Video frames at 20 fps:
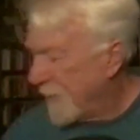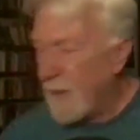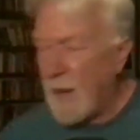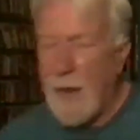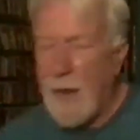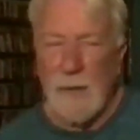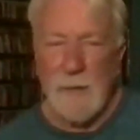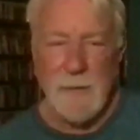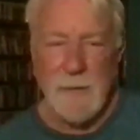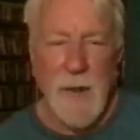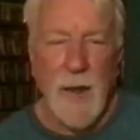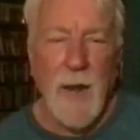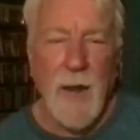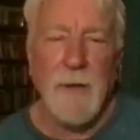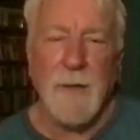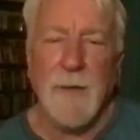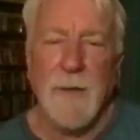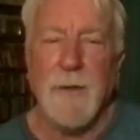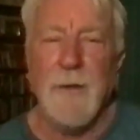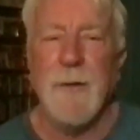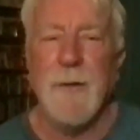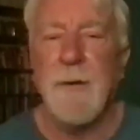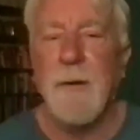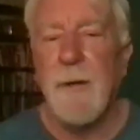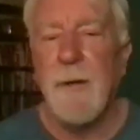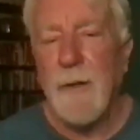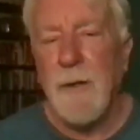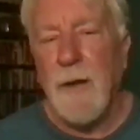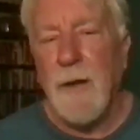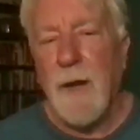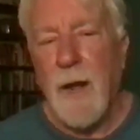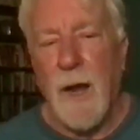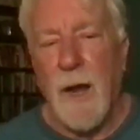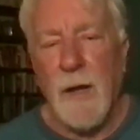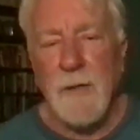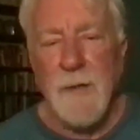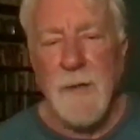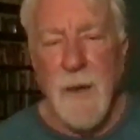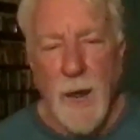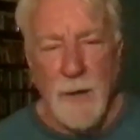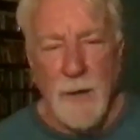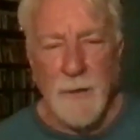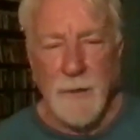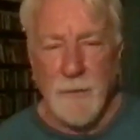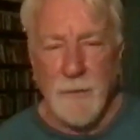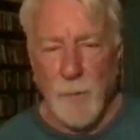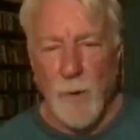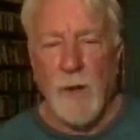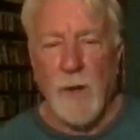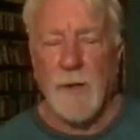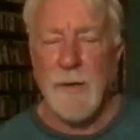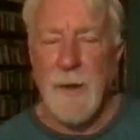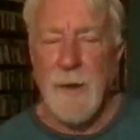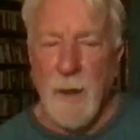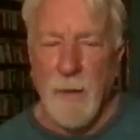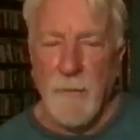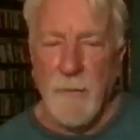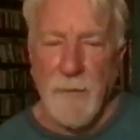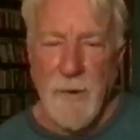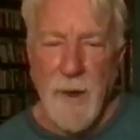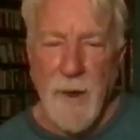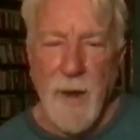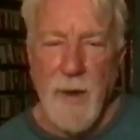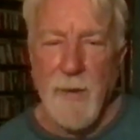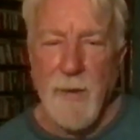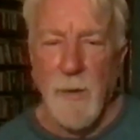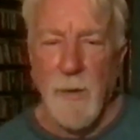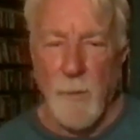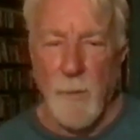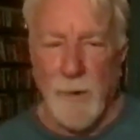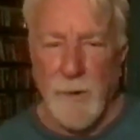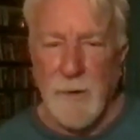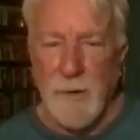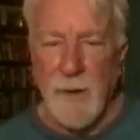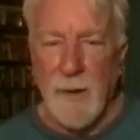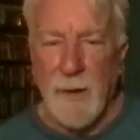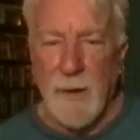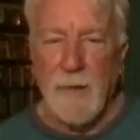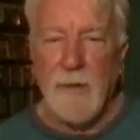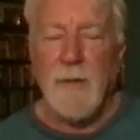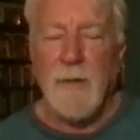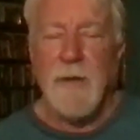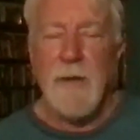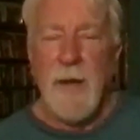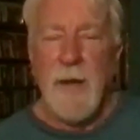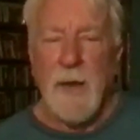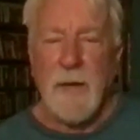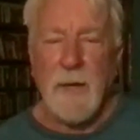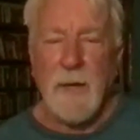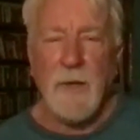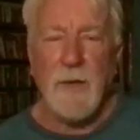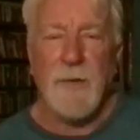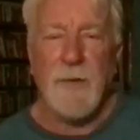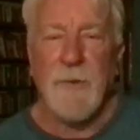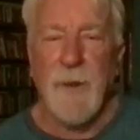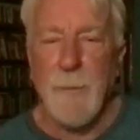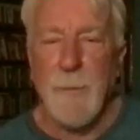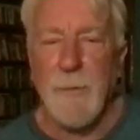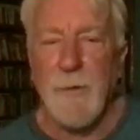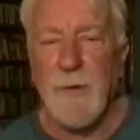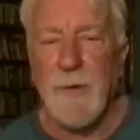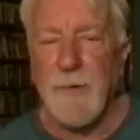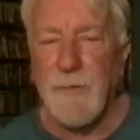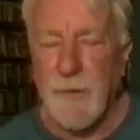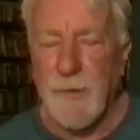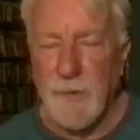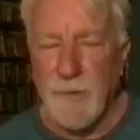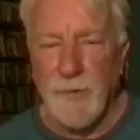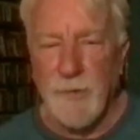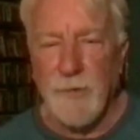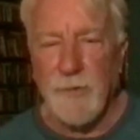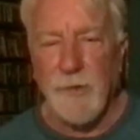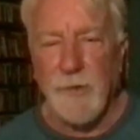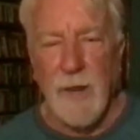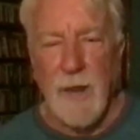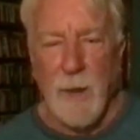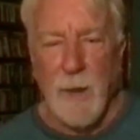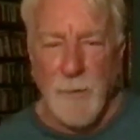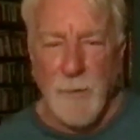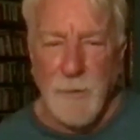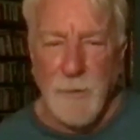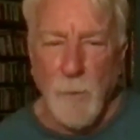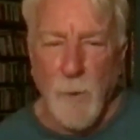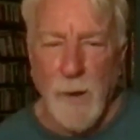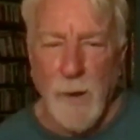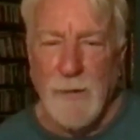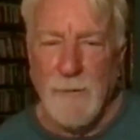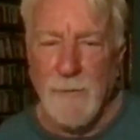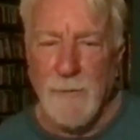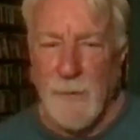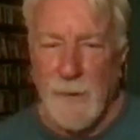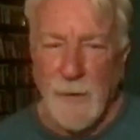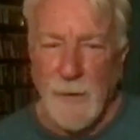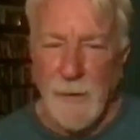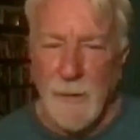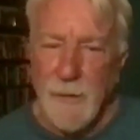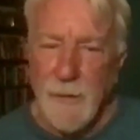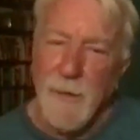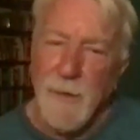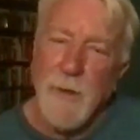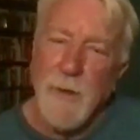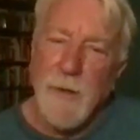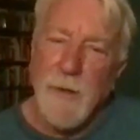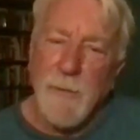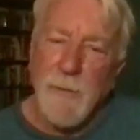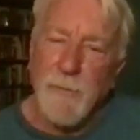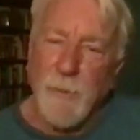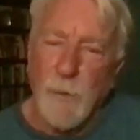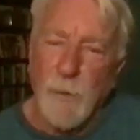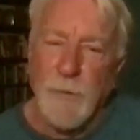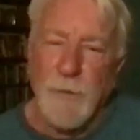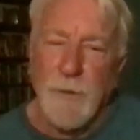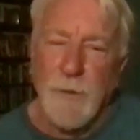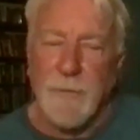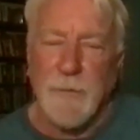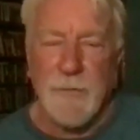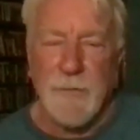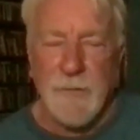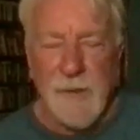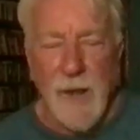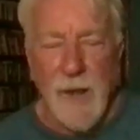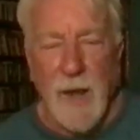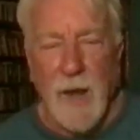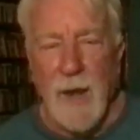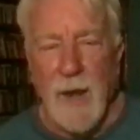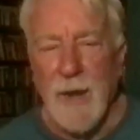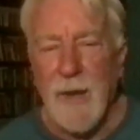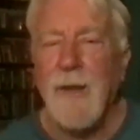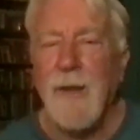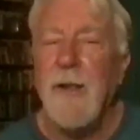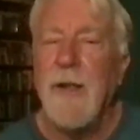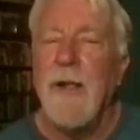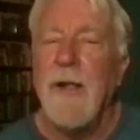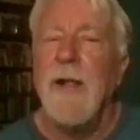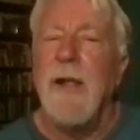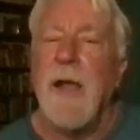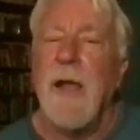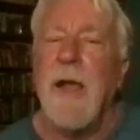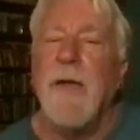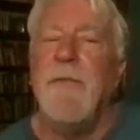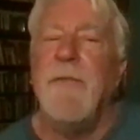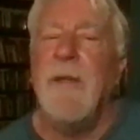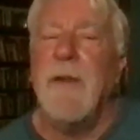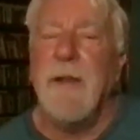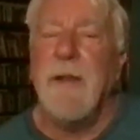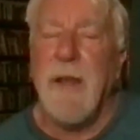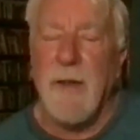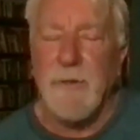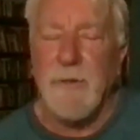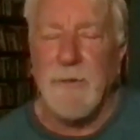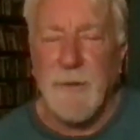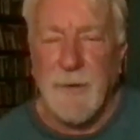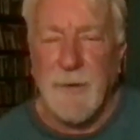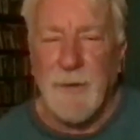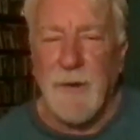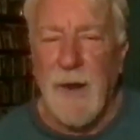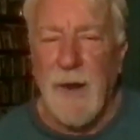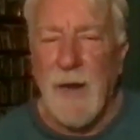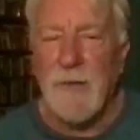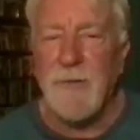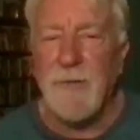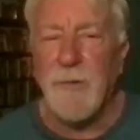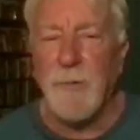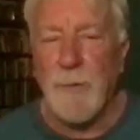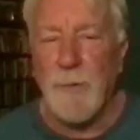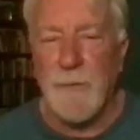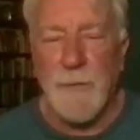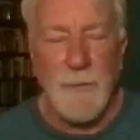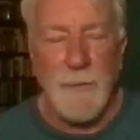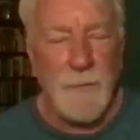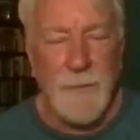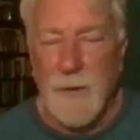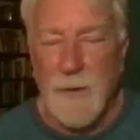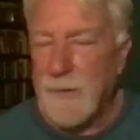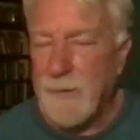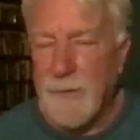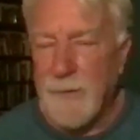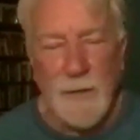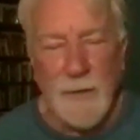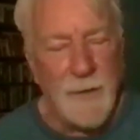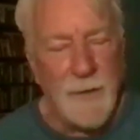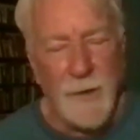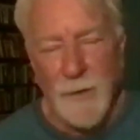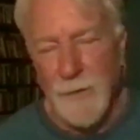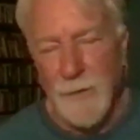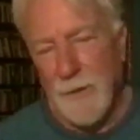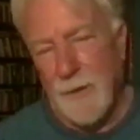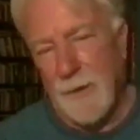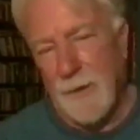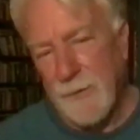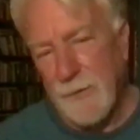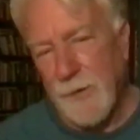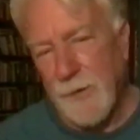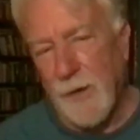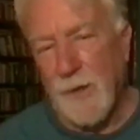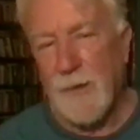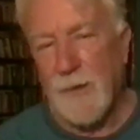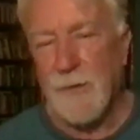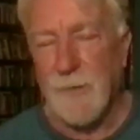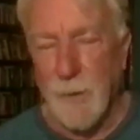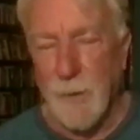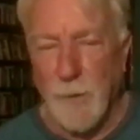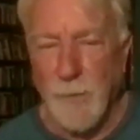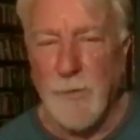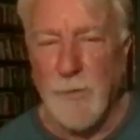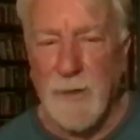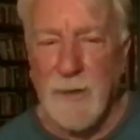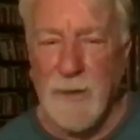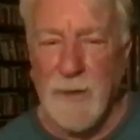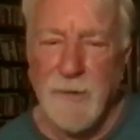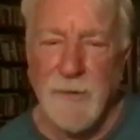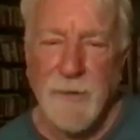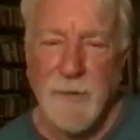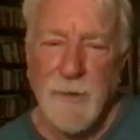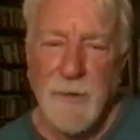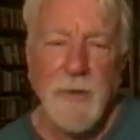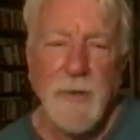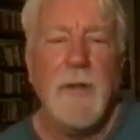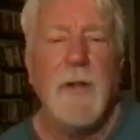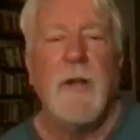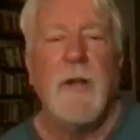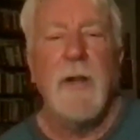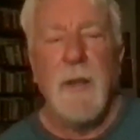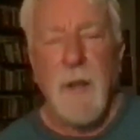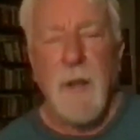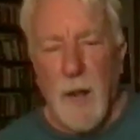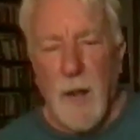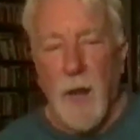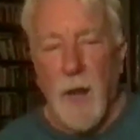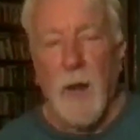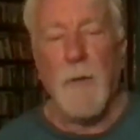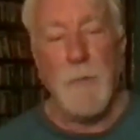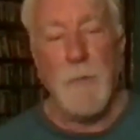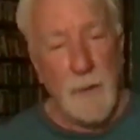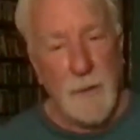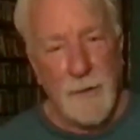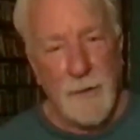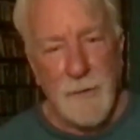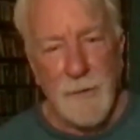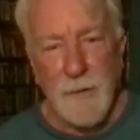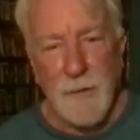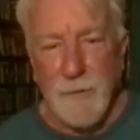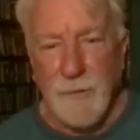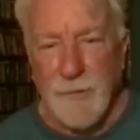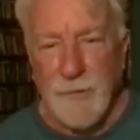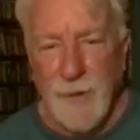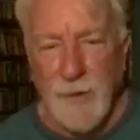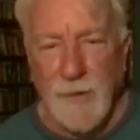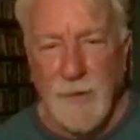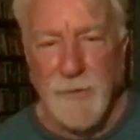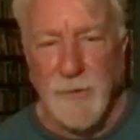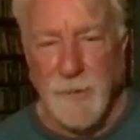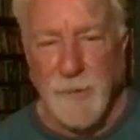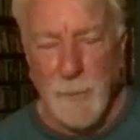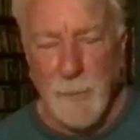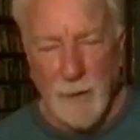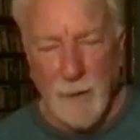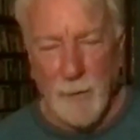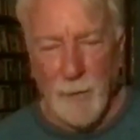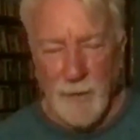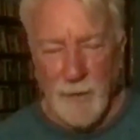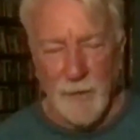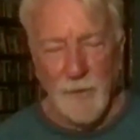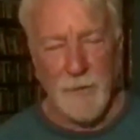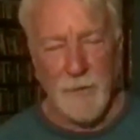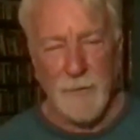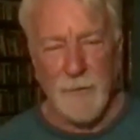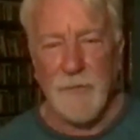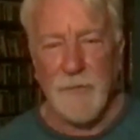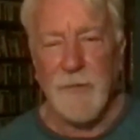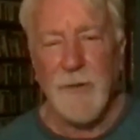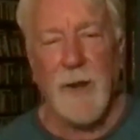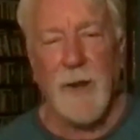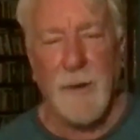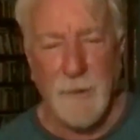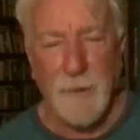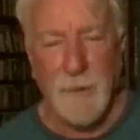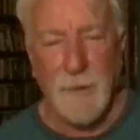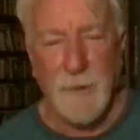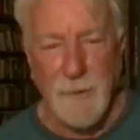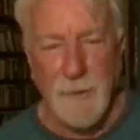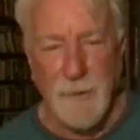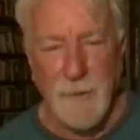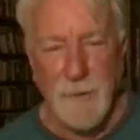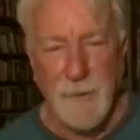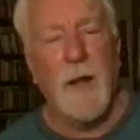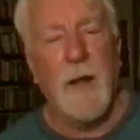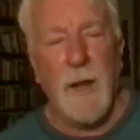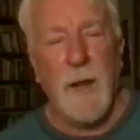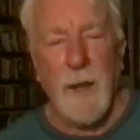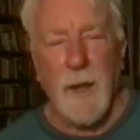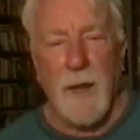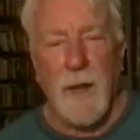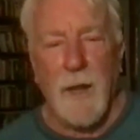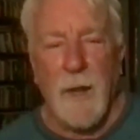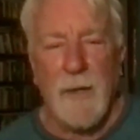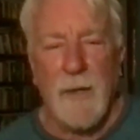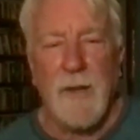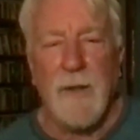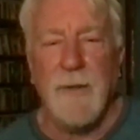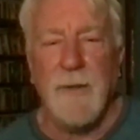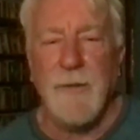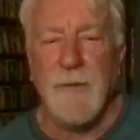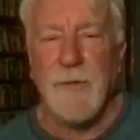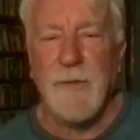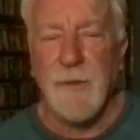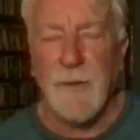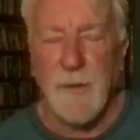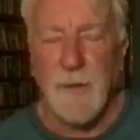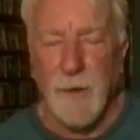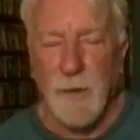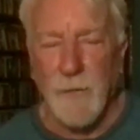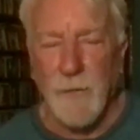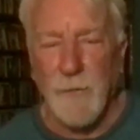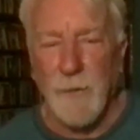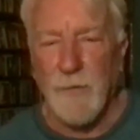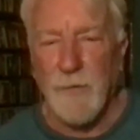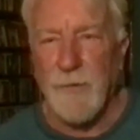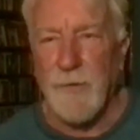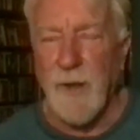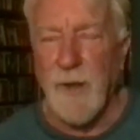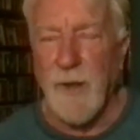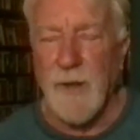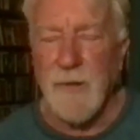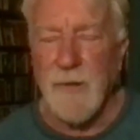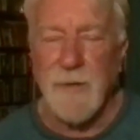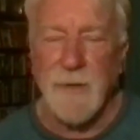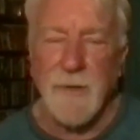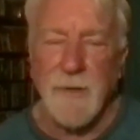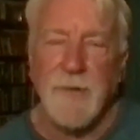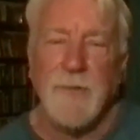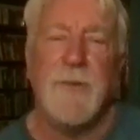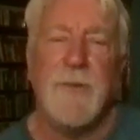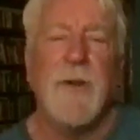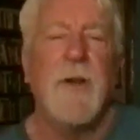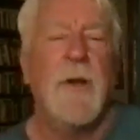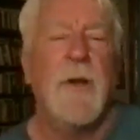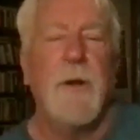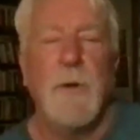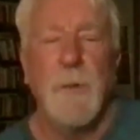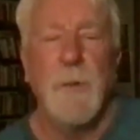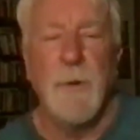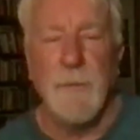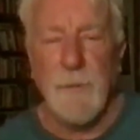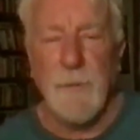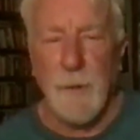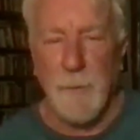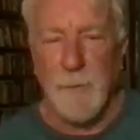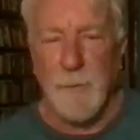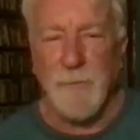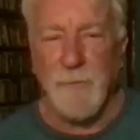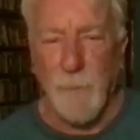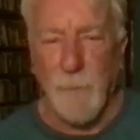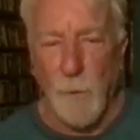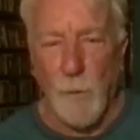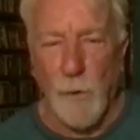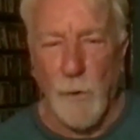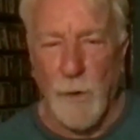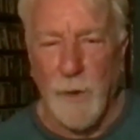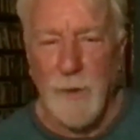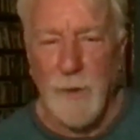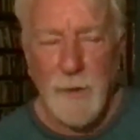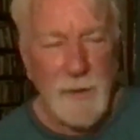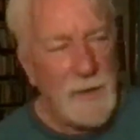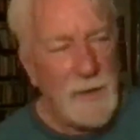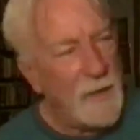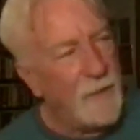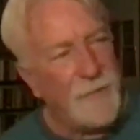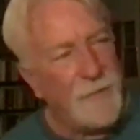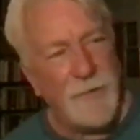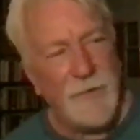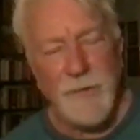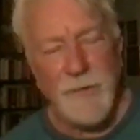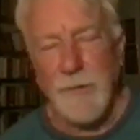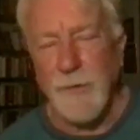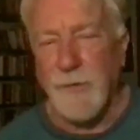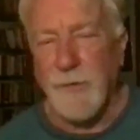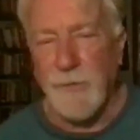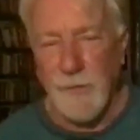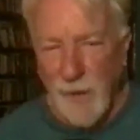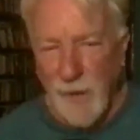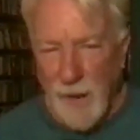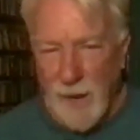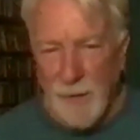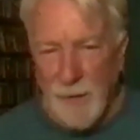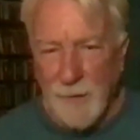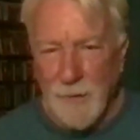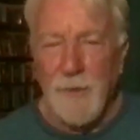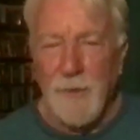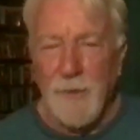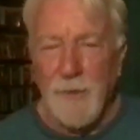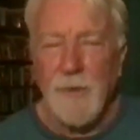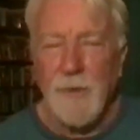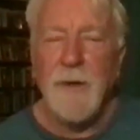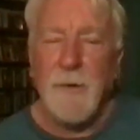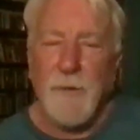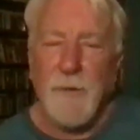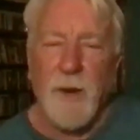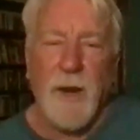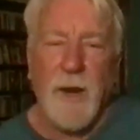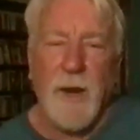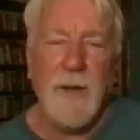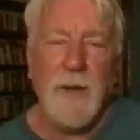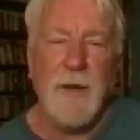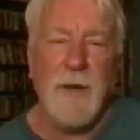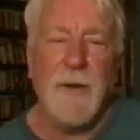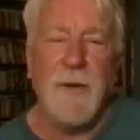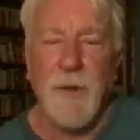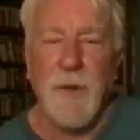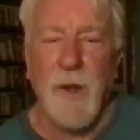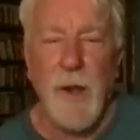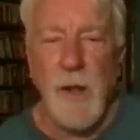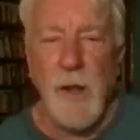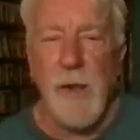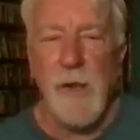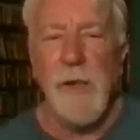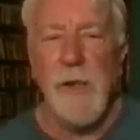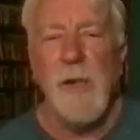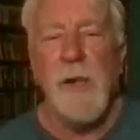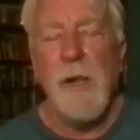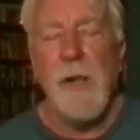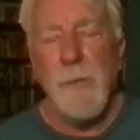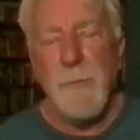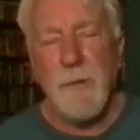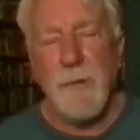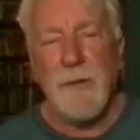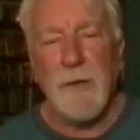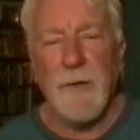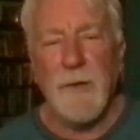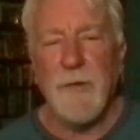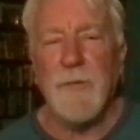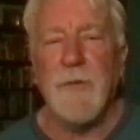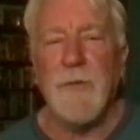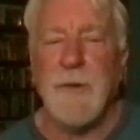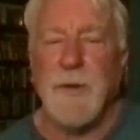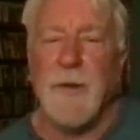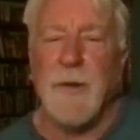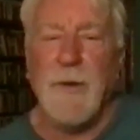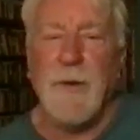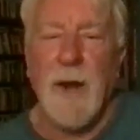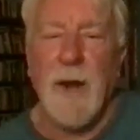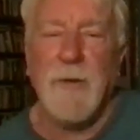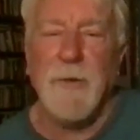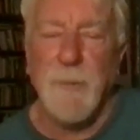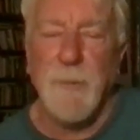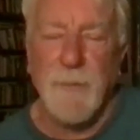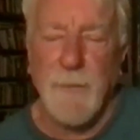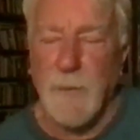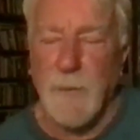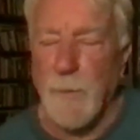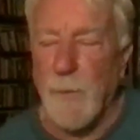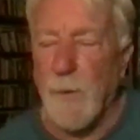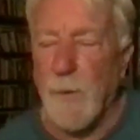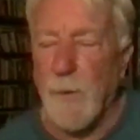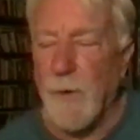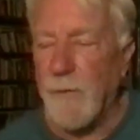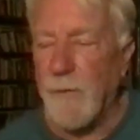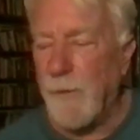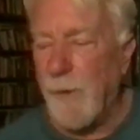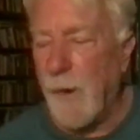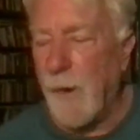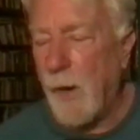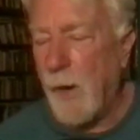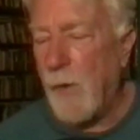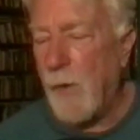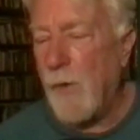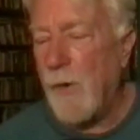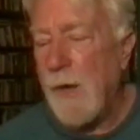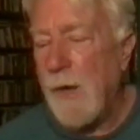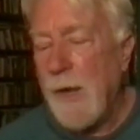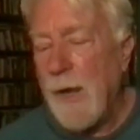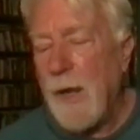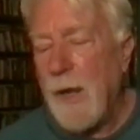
Akhenaten. Akhenaten is walking down the Nile one day, and he looks up and he sees this cloudy white thing floating in the sky, and then he has an interaction with it. And the next thing you know, he's starting his own religion, uh, a religion of ascension, by the way, into the sun, uh, against the, you know the Setis who were there before. It's a huge slaughter, right? It was all because of his interaction with the UFO.